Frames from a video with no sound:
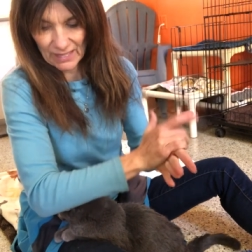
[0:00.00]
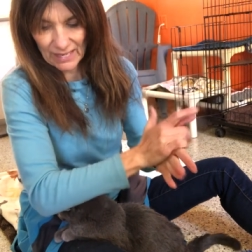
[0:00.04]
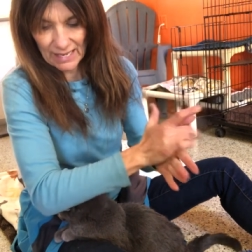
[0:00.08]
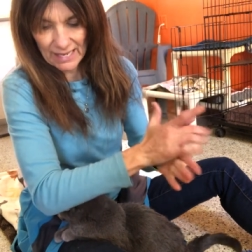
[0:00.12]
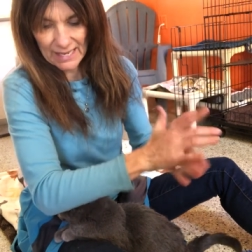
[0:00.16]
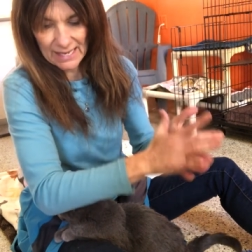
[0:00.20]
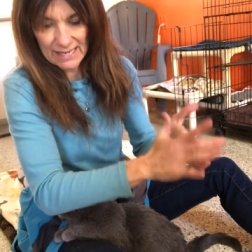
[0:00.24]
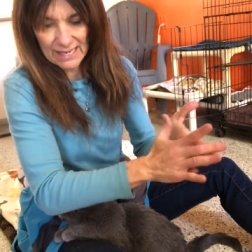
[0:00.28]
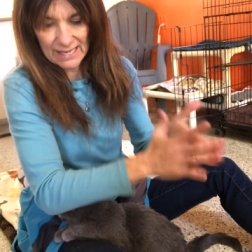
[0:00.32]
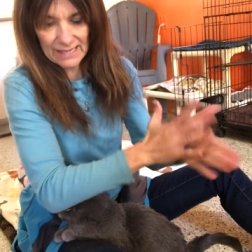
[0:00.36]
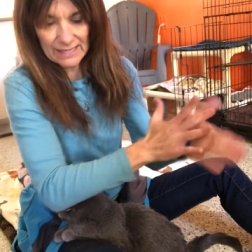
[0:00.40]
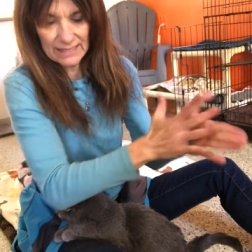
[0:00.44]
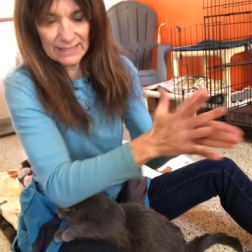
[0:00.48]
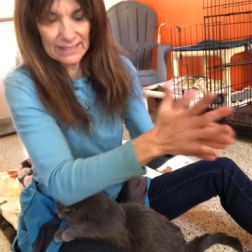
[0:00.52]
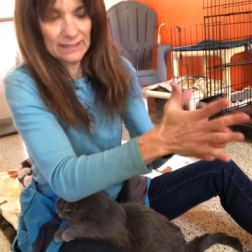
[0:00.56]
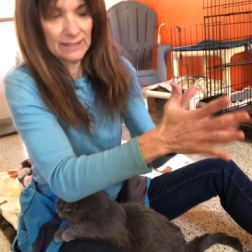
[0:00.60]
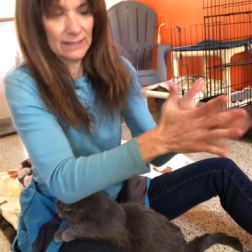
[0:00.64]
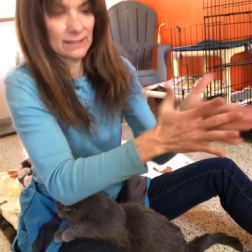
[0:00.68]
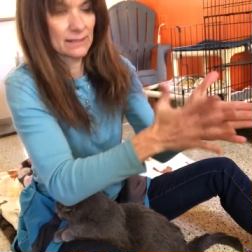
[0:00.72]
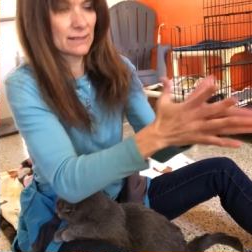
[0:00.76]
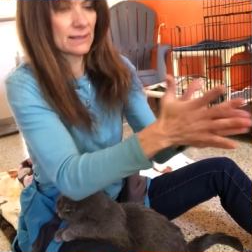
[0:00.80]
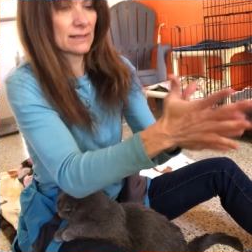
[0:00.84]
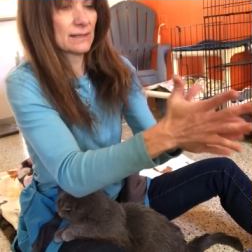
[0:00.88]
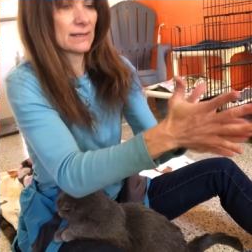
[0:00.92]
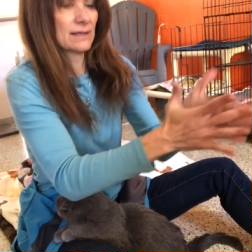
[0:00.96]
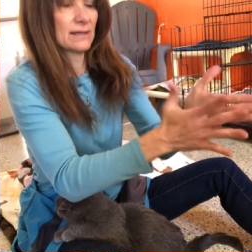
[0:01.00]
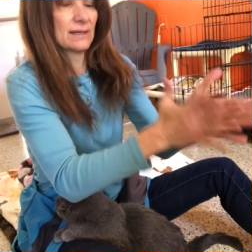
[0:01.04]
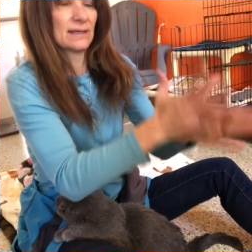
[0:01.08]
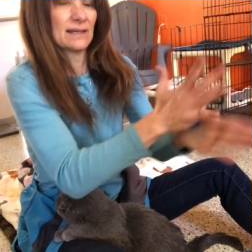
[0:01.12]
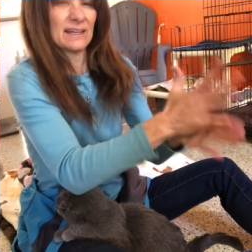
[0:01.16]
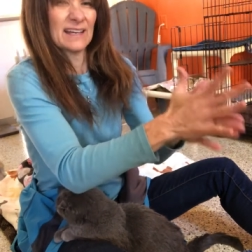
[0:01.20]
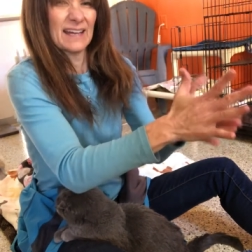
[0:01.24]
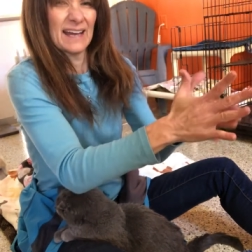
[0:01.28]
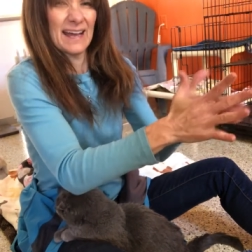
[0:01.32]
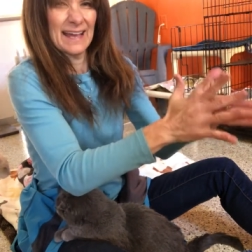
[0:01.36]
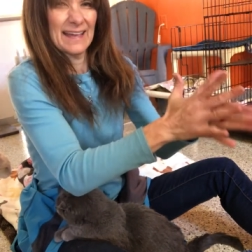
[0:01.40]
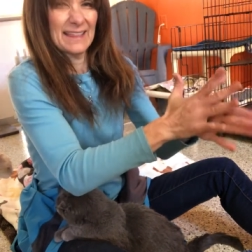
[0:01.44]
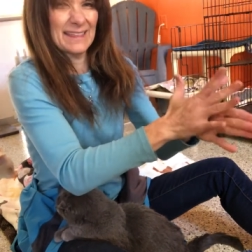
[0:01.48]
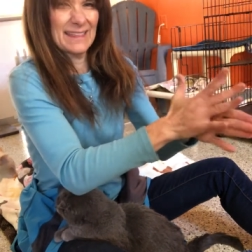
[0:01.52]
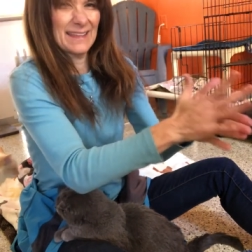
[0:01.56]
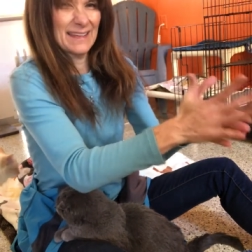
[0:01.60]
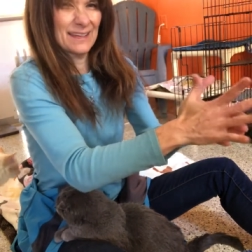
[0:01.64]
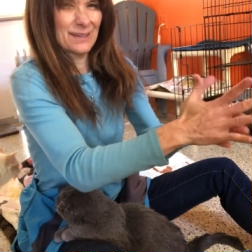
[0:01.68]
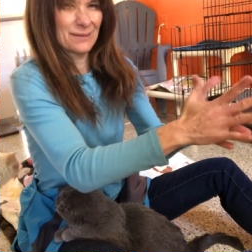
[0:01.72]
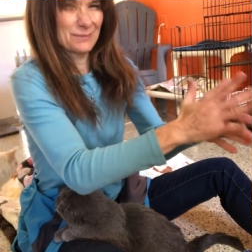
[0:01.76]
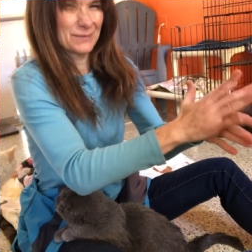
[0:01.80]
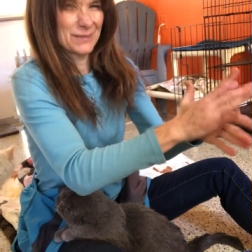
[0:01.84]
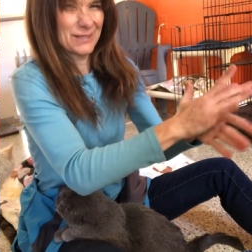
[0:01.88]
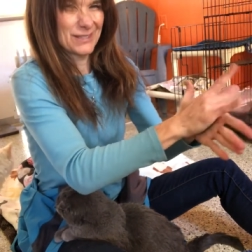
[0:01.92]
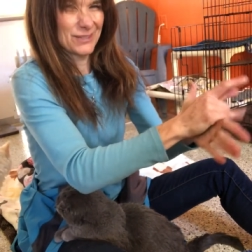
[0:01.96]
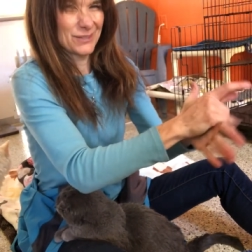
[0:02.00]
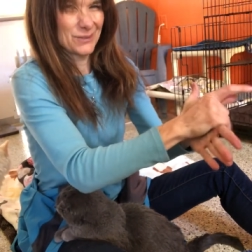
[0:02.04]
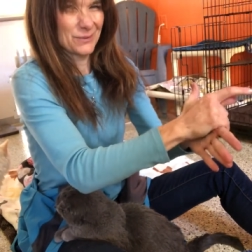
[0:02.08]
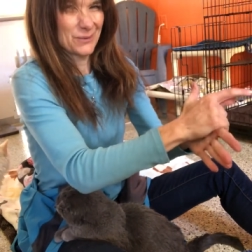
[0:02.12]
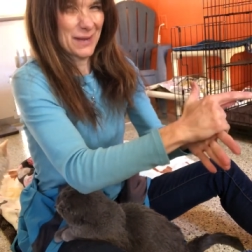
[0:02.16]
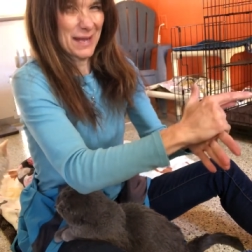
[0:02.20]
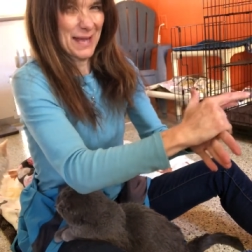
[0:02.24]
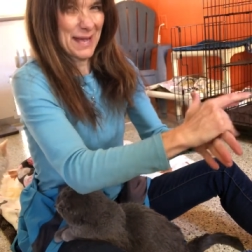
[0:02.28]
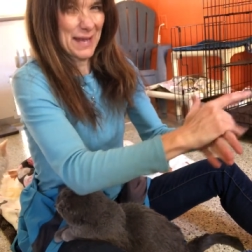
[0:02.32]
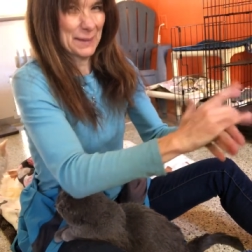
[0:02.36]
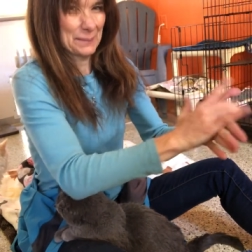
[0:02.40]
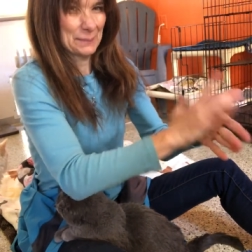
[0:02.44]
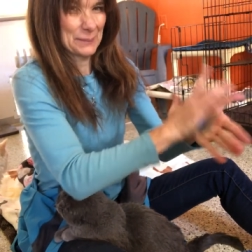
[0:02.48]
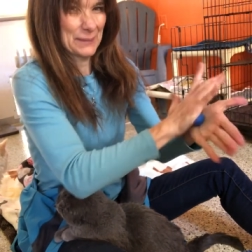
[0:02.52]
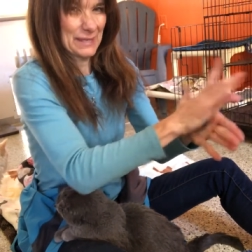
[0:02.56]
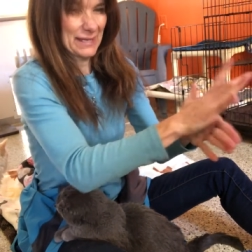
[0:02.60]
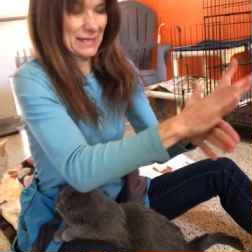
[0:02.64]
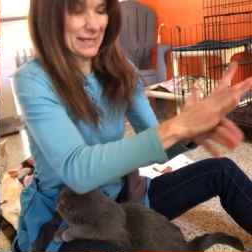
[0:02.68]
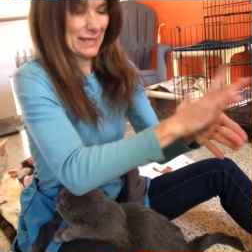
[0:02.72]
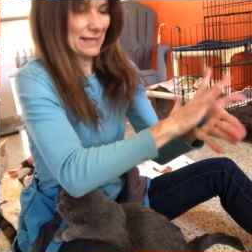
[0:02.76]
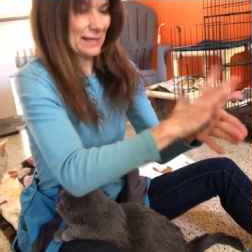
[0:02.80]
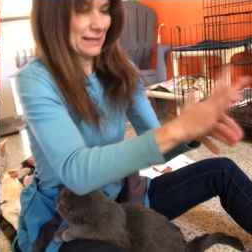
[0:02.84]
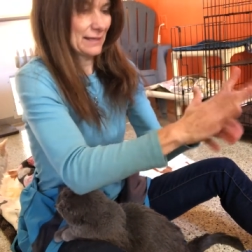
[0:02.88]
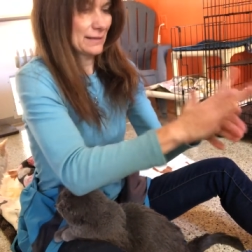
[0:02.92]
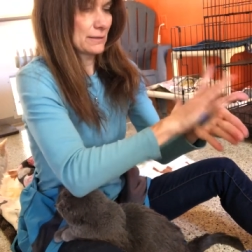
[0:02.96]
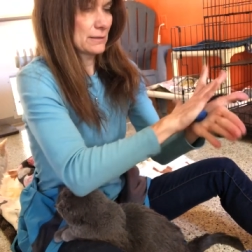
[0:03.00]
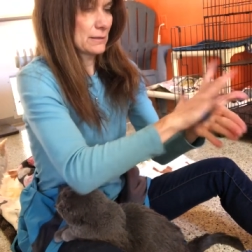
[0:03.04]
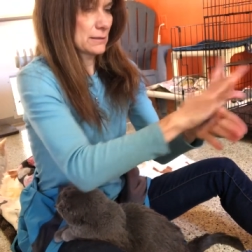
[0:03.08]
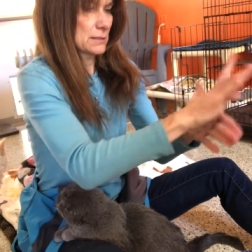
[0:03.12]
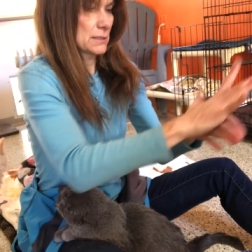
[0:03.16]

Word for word: And I think I'm going to do a happy cat.